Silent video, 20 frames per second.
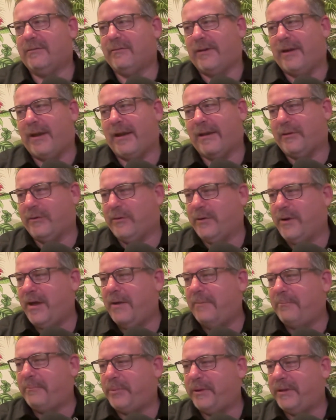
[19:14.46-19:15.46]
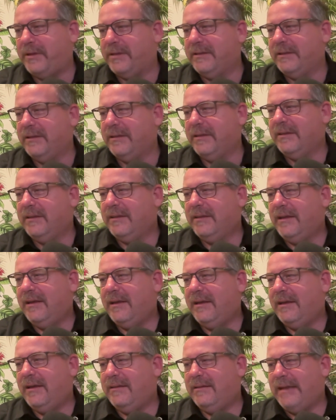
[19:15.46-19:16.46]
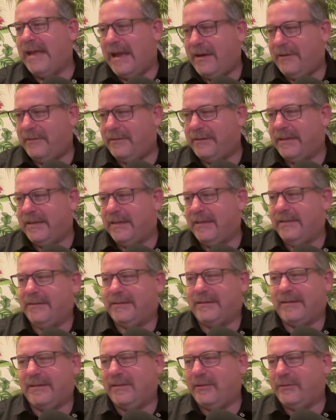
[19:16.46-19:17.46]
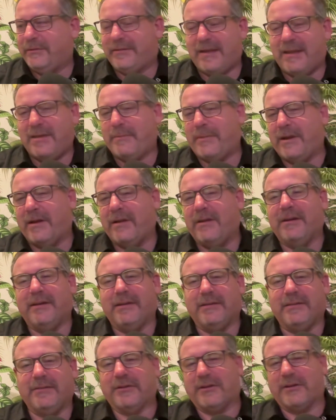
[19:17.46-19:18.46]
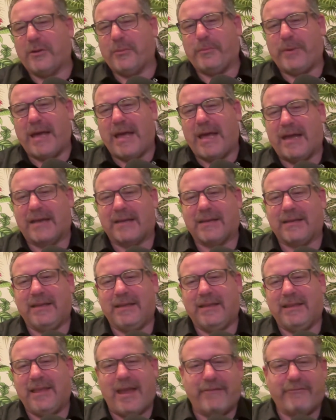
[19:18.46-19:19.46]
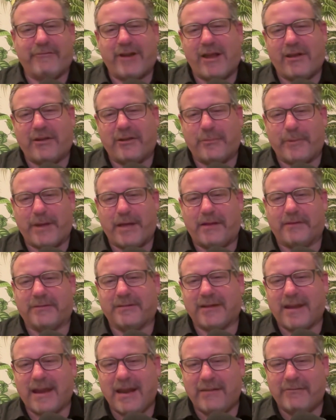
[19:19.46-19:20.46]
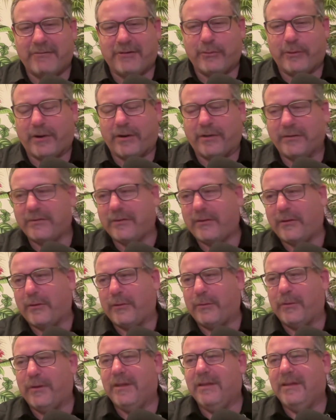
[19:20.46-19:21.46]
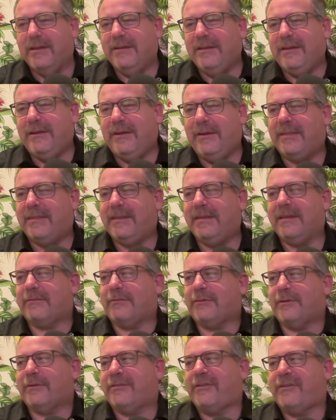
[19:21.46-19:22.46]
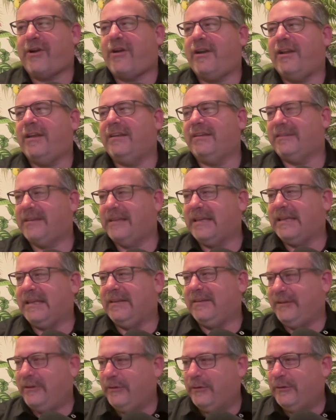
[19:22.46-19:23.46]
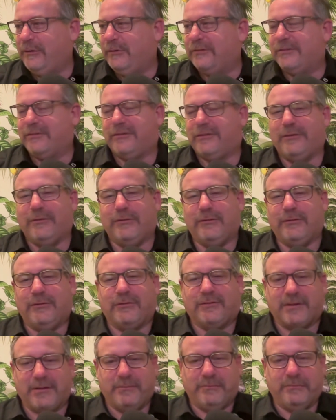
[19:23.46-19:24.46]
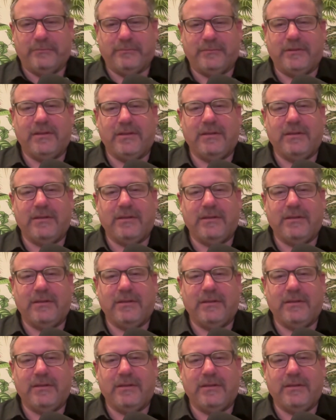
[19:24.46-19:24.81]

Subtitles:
I grew up. But nowadays in those same areas, you go back and they have roundabouts everywhere. So, I think we're starting to get used to some